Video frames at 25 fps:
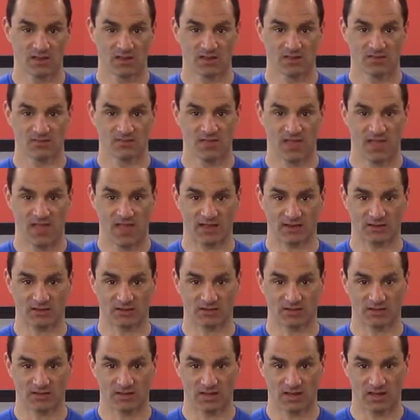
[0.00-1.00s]

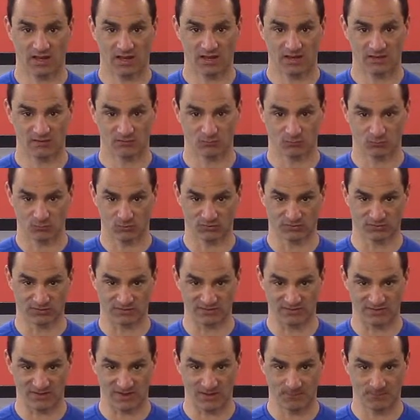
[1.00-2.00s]
that is
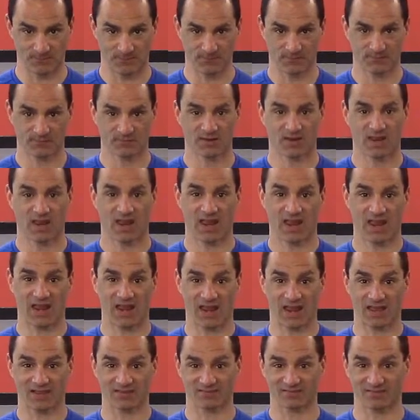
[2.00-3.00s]
really deep
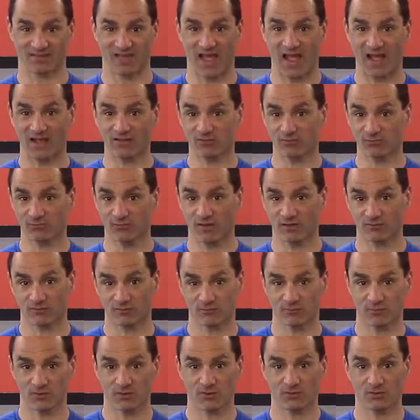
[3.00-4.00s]
and lacks
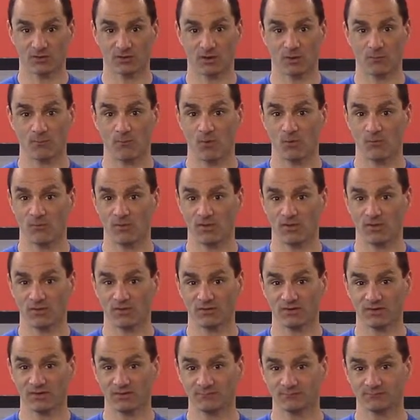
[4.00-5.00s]
flexibility or
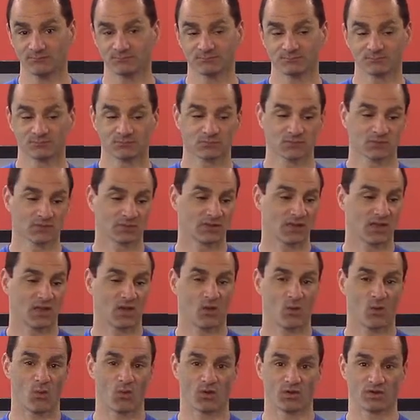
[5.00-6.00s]
mobility,
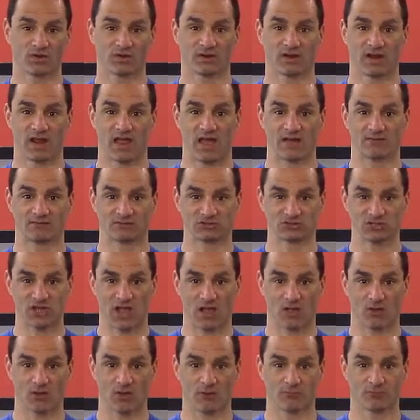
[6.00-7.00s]
or you're going to have a
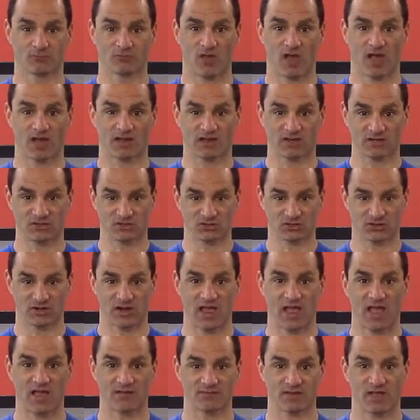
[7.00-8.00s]
shallow hip socket and you're going
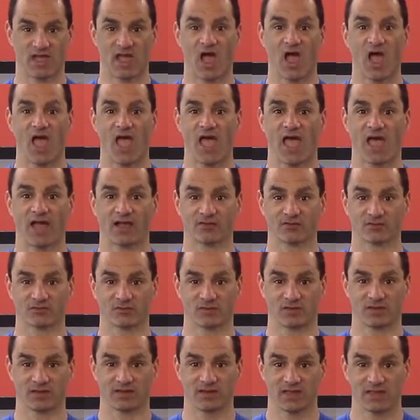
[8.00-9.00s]
to have
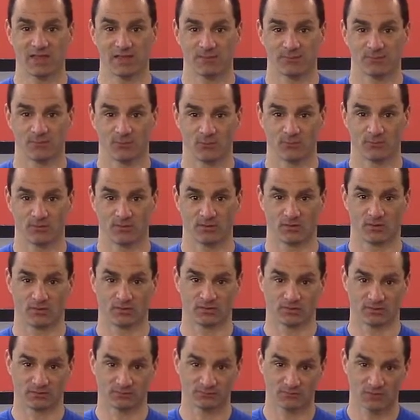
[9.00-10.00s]
excellent hip
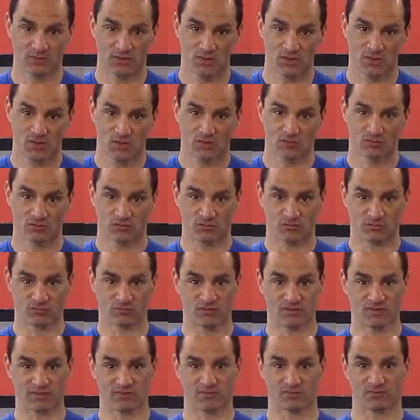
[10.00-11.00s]
mobility. So you've
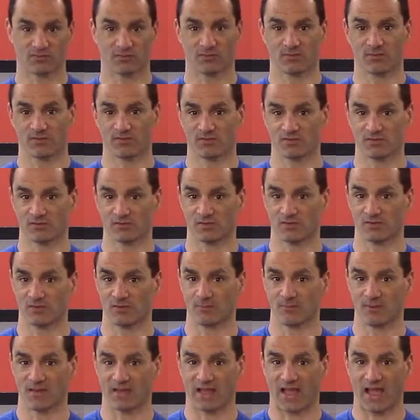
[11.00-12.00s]
seen some of these
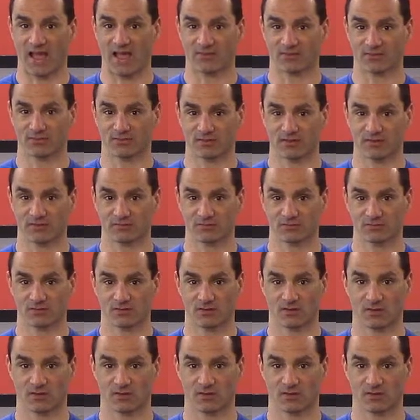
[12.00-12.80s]
Olympic athletes,